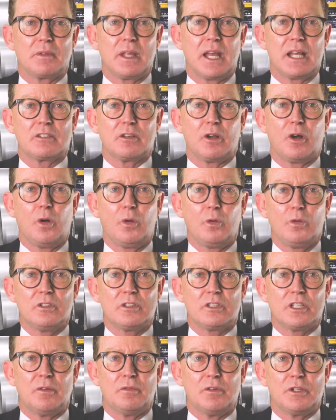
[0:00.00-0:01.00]
has
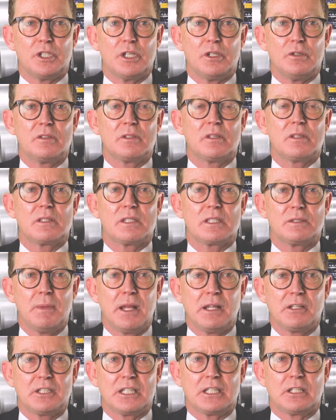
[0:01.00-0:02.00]
also reduced
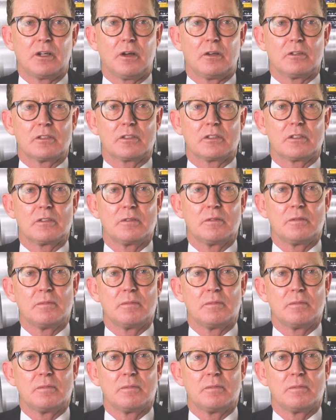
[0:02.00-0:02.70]
smelting costs.